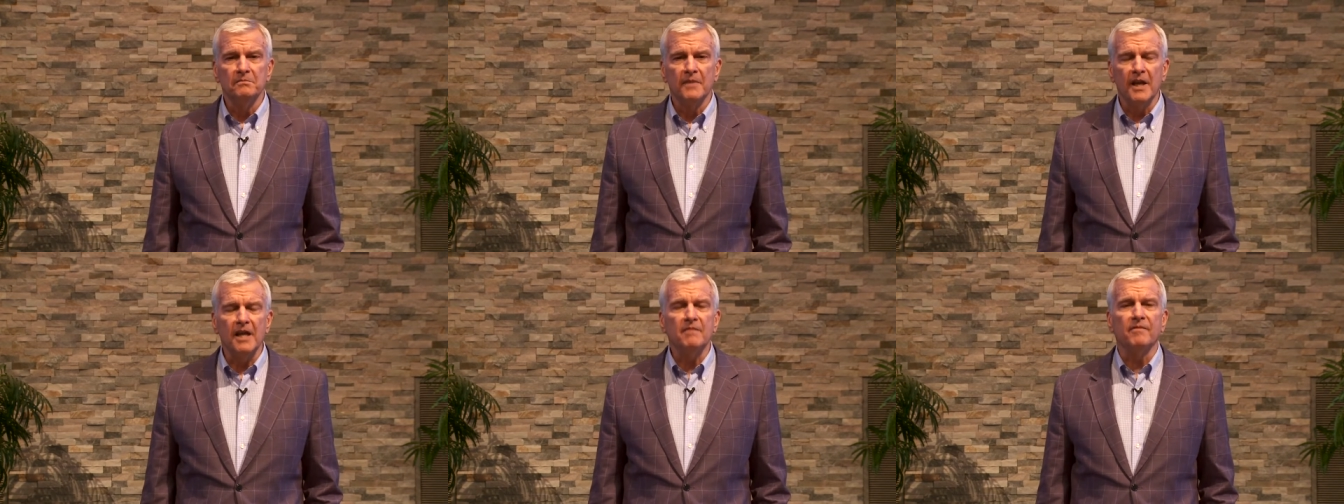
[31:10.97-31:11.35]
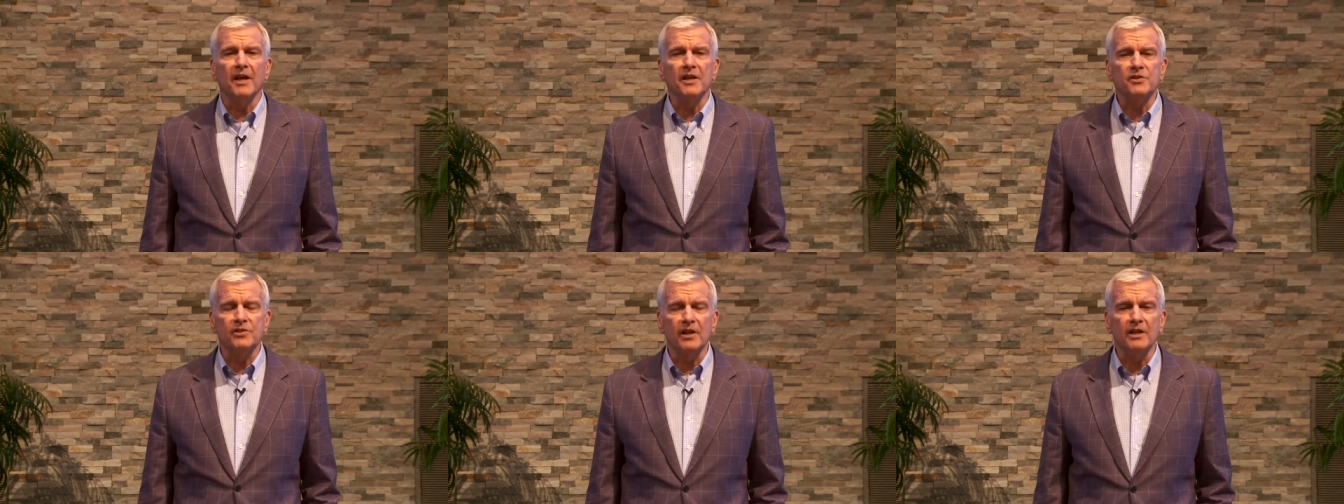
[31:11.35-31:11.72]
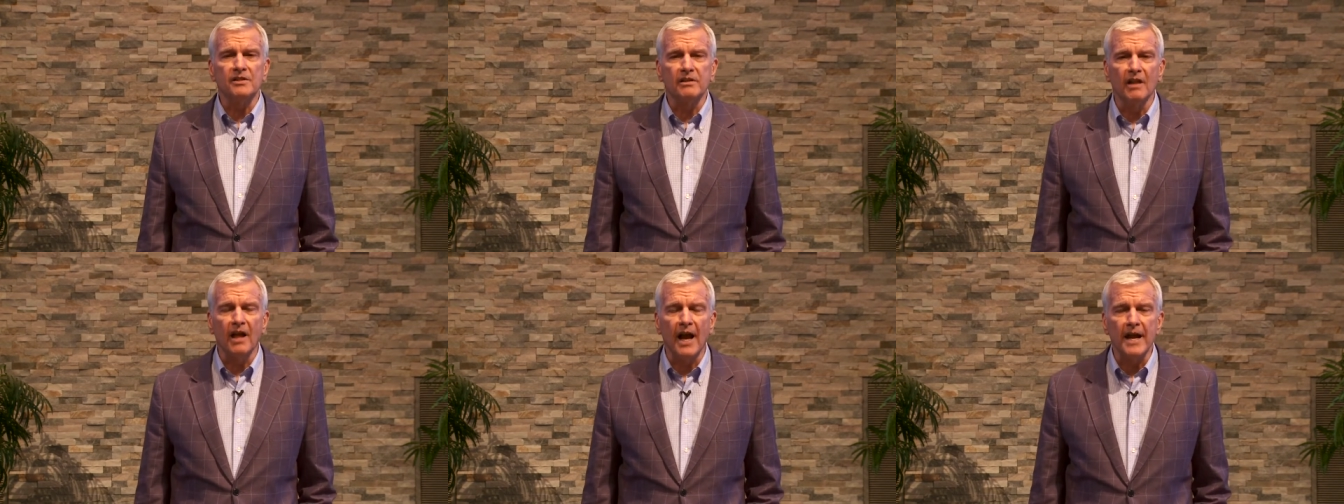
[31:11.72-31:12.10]
He invested
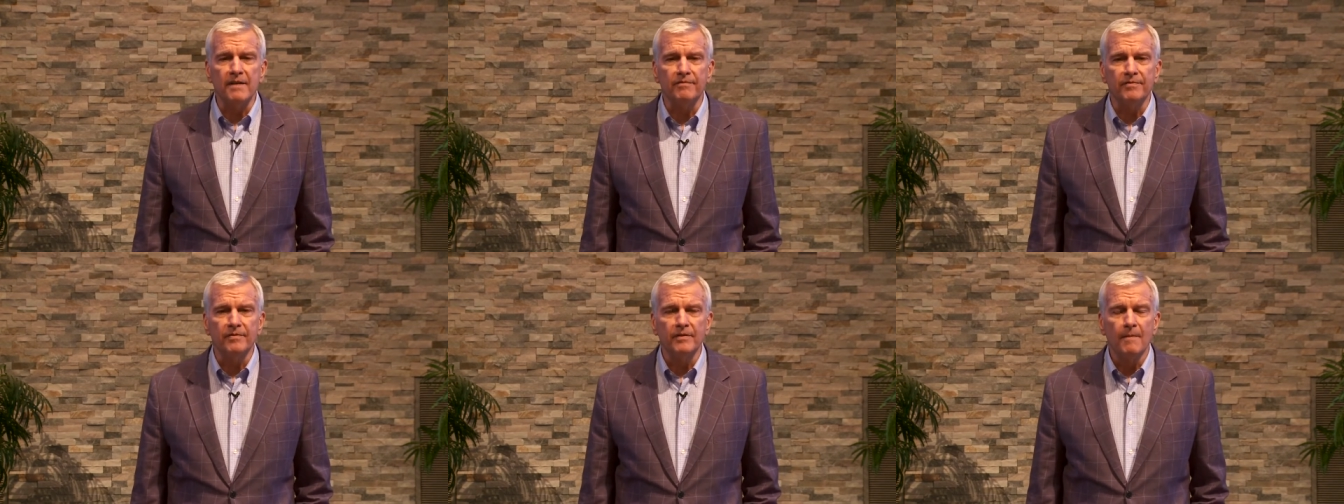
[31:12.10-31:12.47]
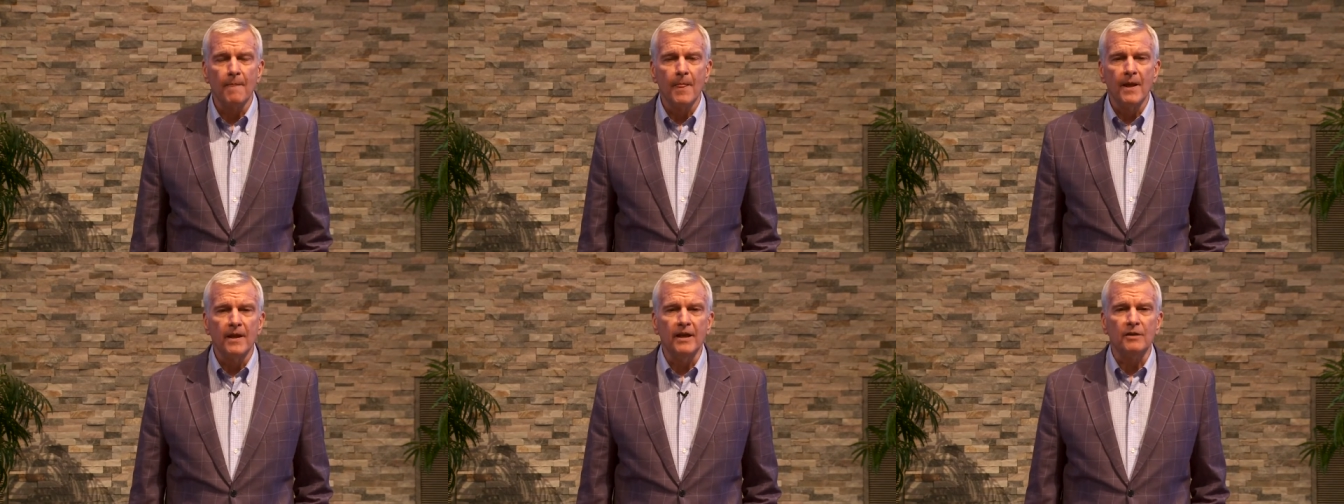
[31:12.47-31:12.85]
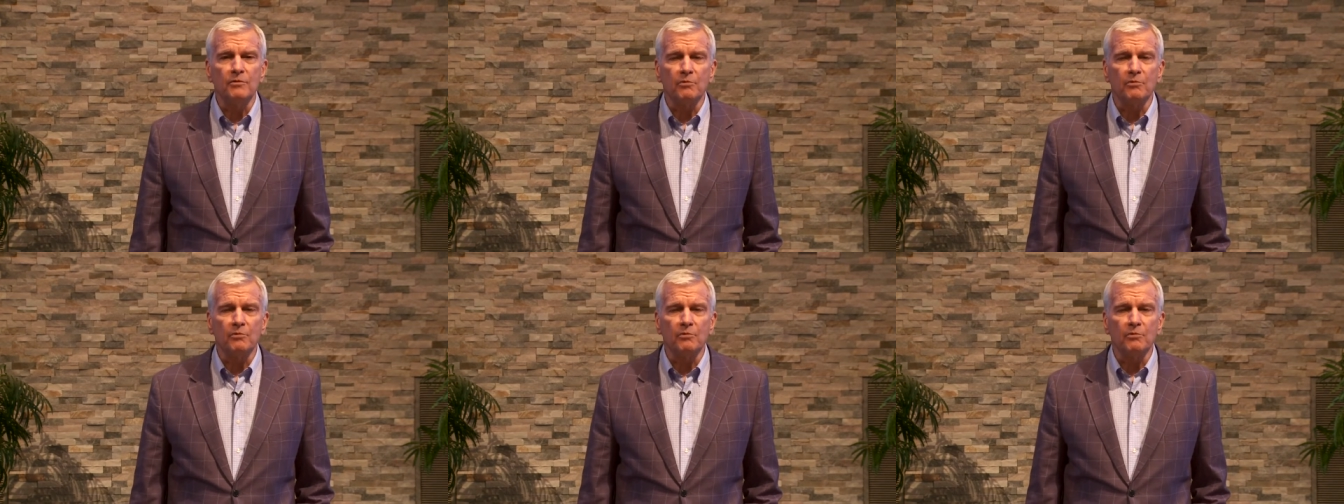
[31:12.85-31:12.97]
his life in